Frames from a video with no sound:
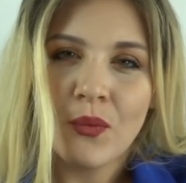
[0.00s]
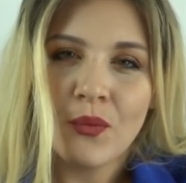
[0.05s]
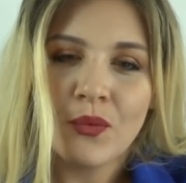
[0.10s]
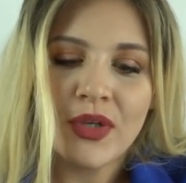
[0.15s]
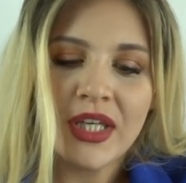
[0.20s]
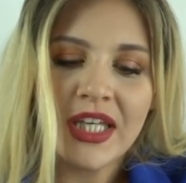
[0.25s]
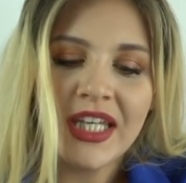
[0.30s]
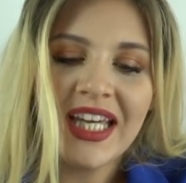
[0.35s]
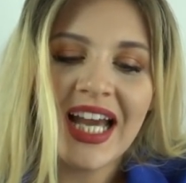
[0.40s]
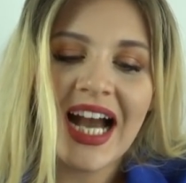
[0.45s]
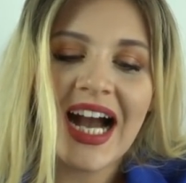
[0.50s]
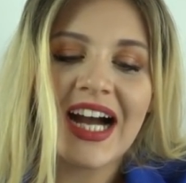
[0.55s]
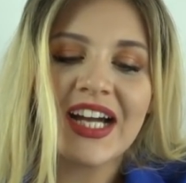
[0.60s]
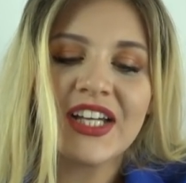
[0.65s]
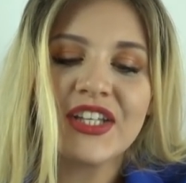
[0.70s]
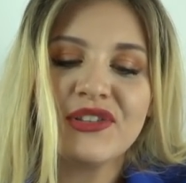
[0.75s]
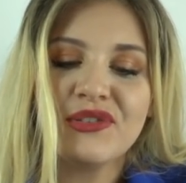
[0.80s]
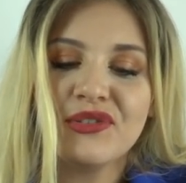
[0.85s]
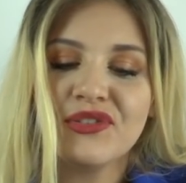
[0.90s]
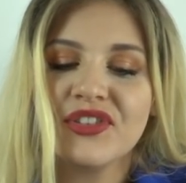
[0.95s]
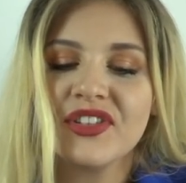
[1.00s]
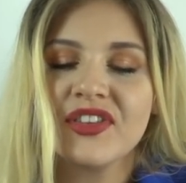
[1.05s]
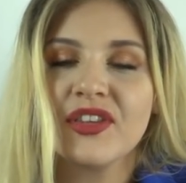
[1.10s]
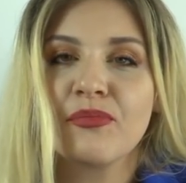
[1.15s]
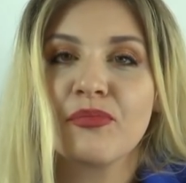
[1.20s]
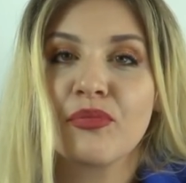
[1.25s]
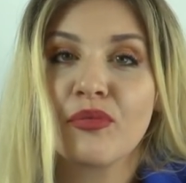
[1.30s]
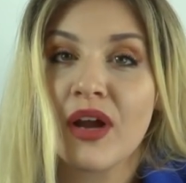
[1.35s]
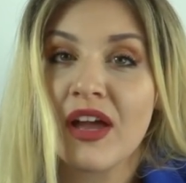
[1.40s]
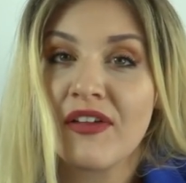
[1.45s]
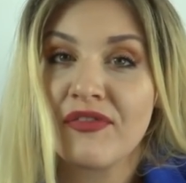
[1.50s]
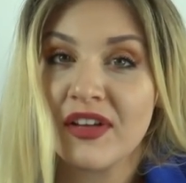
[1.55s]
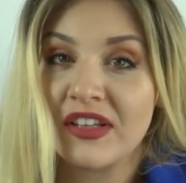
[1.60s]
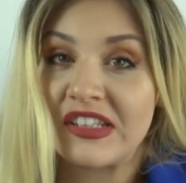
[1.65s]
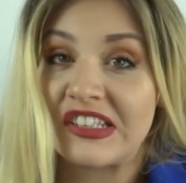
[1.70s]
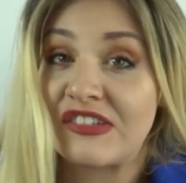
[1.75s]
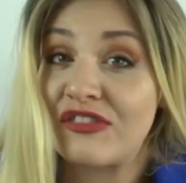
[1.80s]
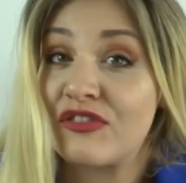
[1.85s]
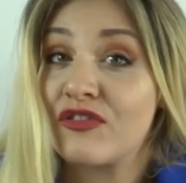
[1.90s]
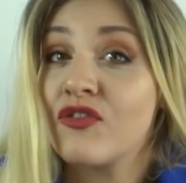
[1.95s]
We are using the breath
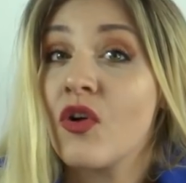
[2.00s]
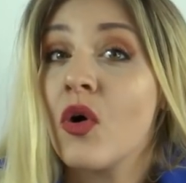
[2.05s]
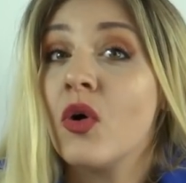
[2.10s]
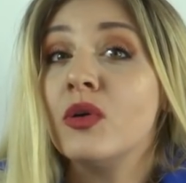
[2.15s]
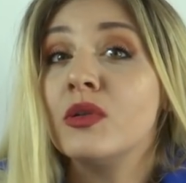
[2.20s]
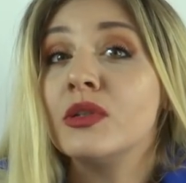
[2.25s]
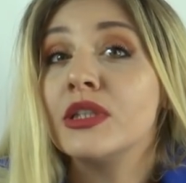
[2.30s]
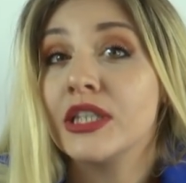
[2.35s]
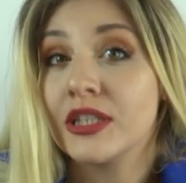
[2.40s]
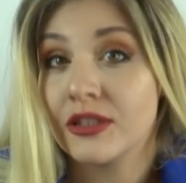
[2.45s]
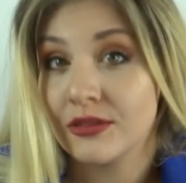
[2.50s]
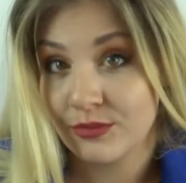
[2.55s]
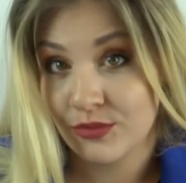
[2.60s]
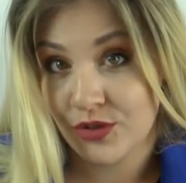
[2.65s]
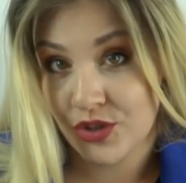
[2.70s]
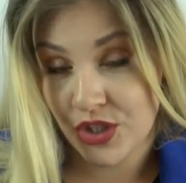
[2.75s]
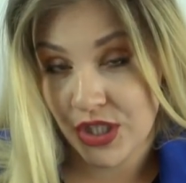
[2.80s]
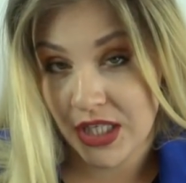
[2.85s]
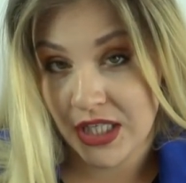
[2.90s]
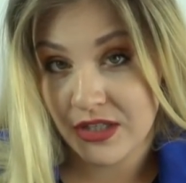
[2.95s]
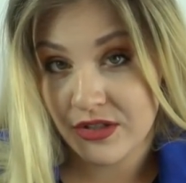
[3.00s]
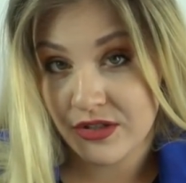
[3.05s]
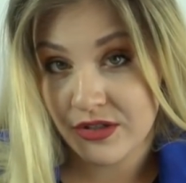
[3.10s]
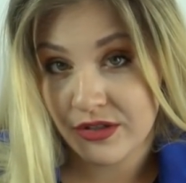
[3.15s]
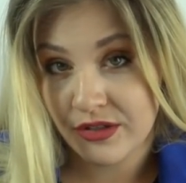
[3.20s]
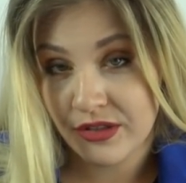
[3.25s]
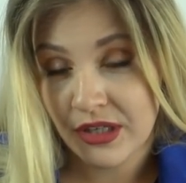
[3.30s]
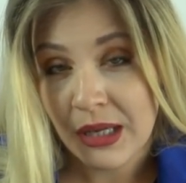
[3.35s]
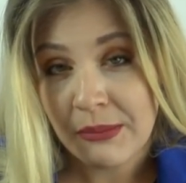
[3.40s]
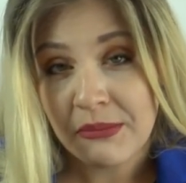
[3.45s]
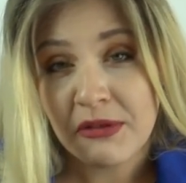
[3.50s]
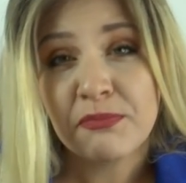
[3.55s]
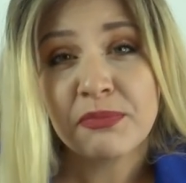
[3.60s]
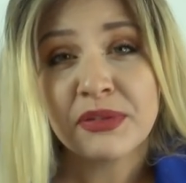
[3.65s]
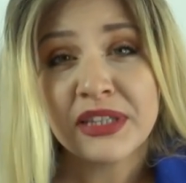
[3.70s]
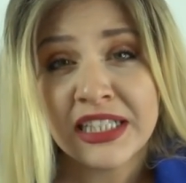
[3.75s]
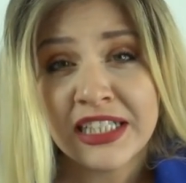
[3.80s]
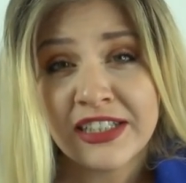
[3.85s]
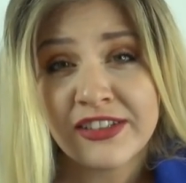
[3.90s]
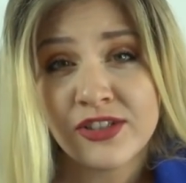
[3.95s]
as a volume changer. But
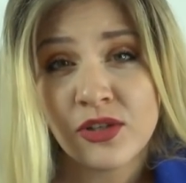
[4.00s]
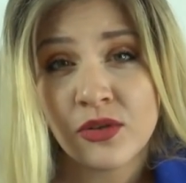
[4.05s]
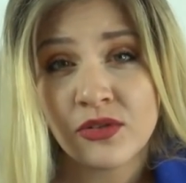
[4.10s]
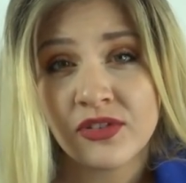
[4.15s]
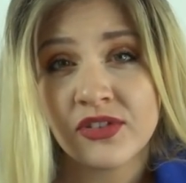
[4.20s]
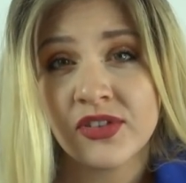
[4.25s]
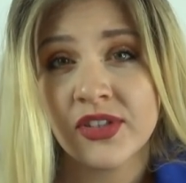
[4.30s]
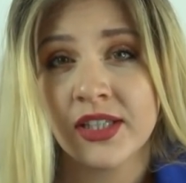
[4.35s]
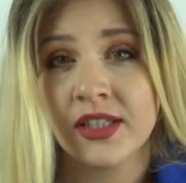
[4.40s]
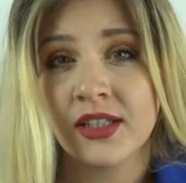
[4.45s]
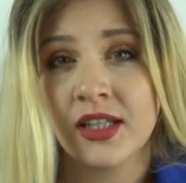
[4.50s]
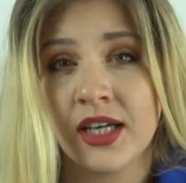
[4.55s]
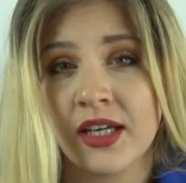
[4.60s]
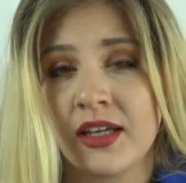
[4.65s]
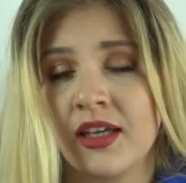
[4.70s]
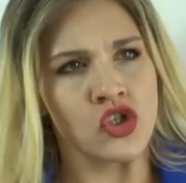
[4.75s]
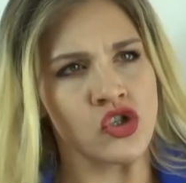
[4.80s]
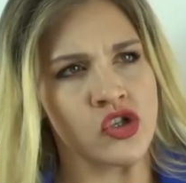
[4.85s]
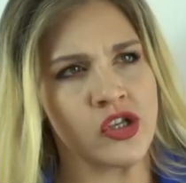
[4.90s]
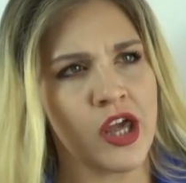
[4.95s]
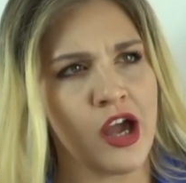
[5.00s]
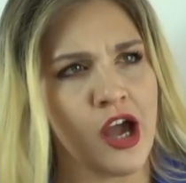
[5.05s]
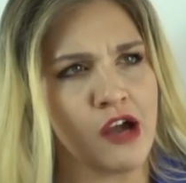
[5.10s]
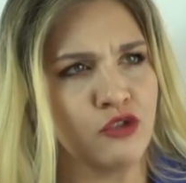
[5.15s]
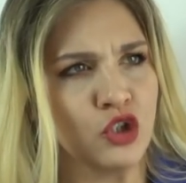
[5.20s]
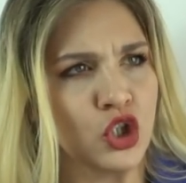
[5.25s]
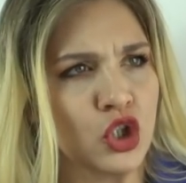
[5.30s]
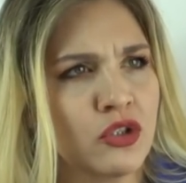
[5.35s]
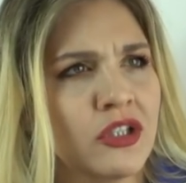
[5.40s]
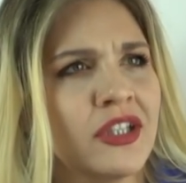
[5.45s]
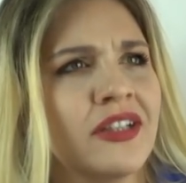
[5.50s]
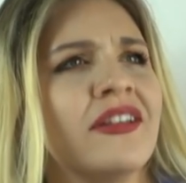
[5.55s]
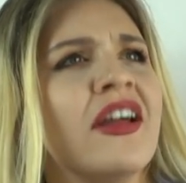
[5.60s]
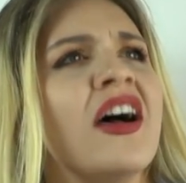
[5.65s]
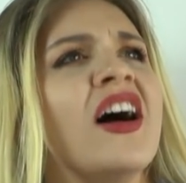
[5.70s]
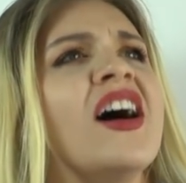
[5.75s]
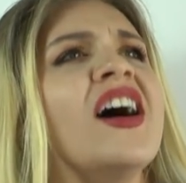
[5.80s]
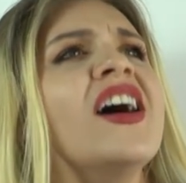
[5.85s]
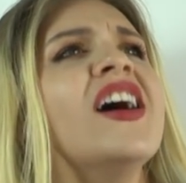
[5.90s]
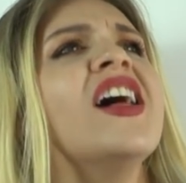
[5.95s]
please don't sing like never
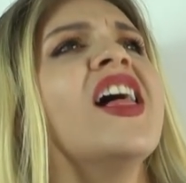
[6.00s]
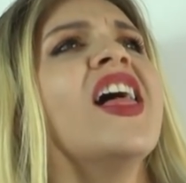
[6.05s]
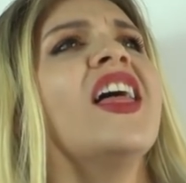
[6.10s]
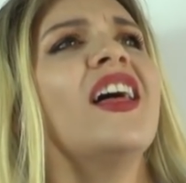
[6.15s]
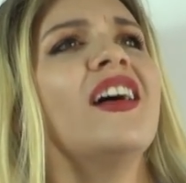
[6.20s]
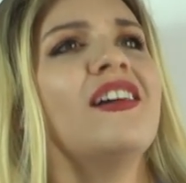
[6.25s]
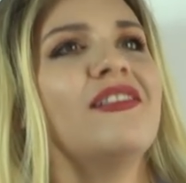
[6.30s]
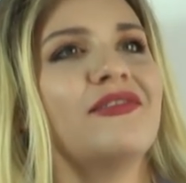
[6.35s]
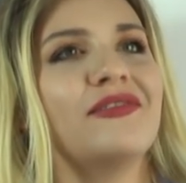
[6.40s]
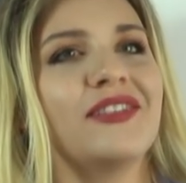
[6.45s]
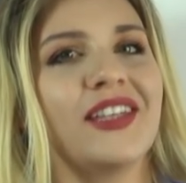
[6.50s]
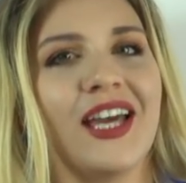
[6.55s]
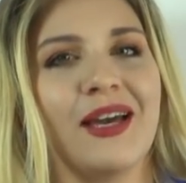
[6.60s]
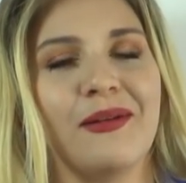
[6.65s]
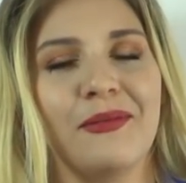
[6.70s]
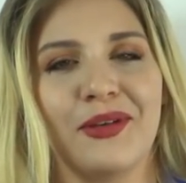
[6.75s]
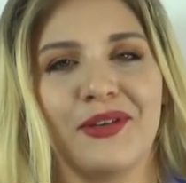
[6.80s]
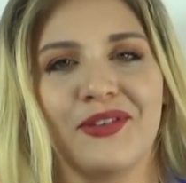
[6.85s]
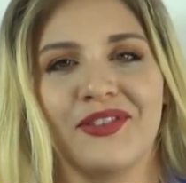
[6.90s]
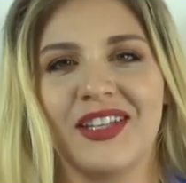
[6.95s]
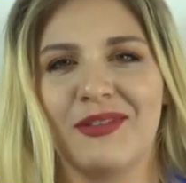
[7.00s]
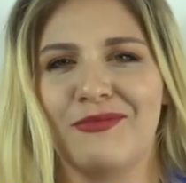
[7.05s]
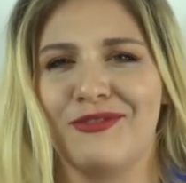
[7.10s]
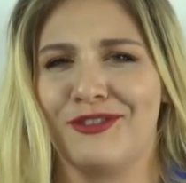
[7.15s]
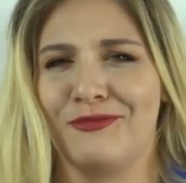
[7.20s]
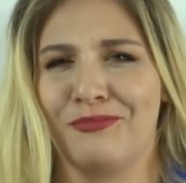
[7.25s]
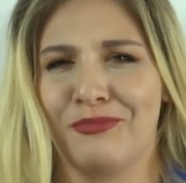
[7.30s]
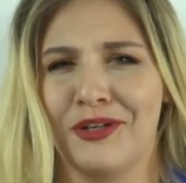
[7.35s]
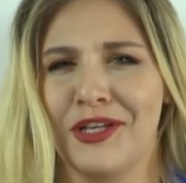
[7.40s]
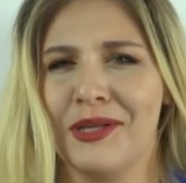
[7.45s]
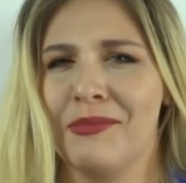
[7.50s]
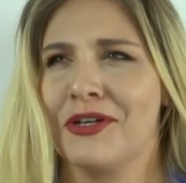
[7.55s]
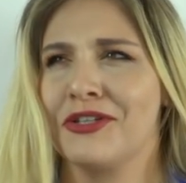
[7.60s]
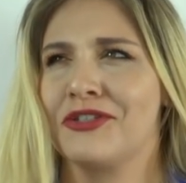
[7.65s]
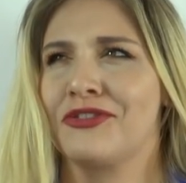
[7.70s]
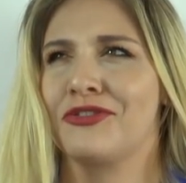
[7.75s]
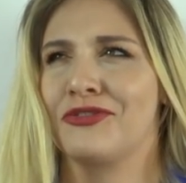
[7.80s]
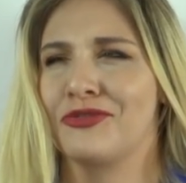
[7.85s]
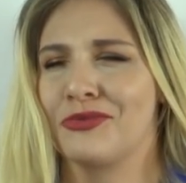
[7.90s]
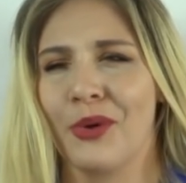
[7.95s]
enough. Yeah, because that was pretty much
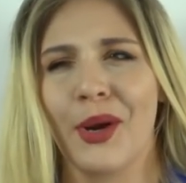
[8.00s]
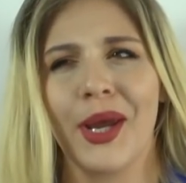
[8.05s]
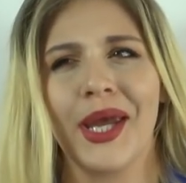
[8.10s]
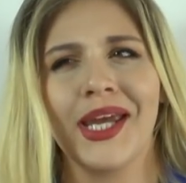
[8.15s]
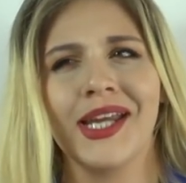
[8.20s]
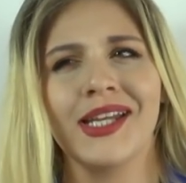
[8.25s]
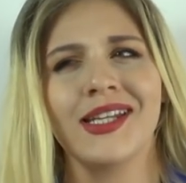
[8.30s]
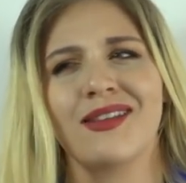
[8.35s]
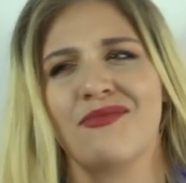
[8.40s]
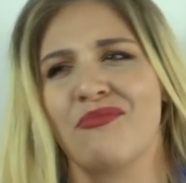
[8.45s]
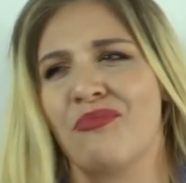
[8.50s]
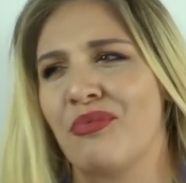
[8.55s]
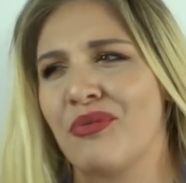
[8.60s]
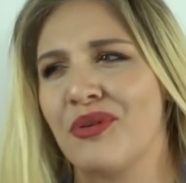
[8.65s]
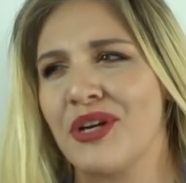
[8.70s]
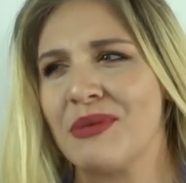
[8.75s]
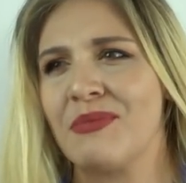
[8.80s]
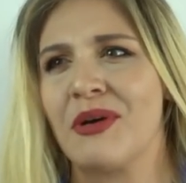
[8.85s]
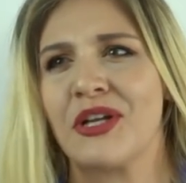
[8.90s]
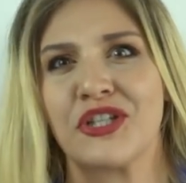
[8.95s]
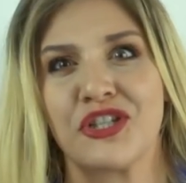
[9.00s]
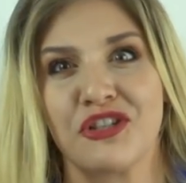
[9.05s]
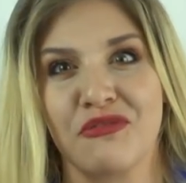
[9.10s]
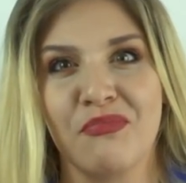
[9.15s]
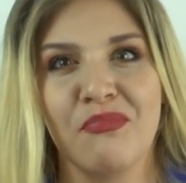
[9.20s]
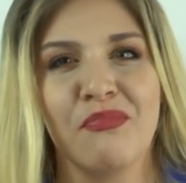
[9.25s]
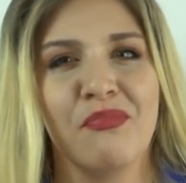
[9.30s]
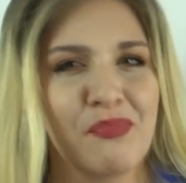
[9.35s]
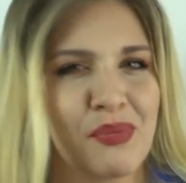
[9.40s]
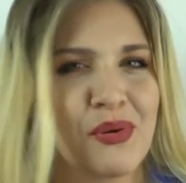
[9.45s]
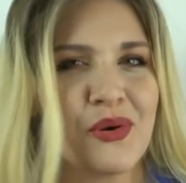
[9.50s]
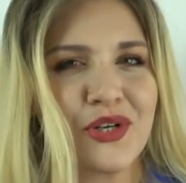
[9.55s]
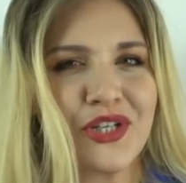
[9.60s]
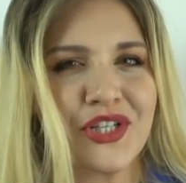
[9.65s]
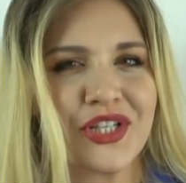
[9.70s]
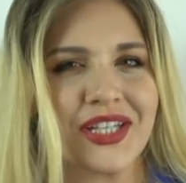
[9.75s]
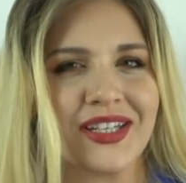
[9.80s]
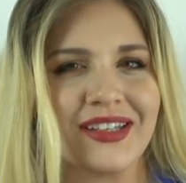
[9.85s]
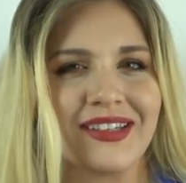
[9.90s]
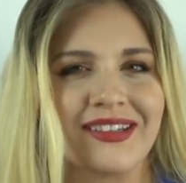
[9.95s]
strained and pretty much
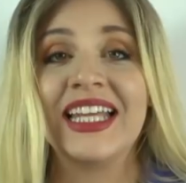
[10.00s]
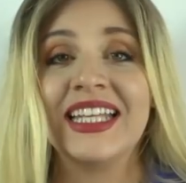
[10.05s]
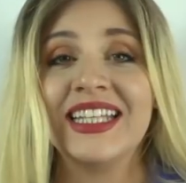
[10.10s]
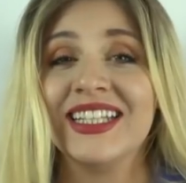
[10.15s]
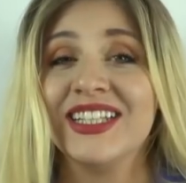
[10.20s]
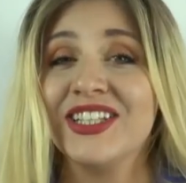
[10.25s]
pushy.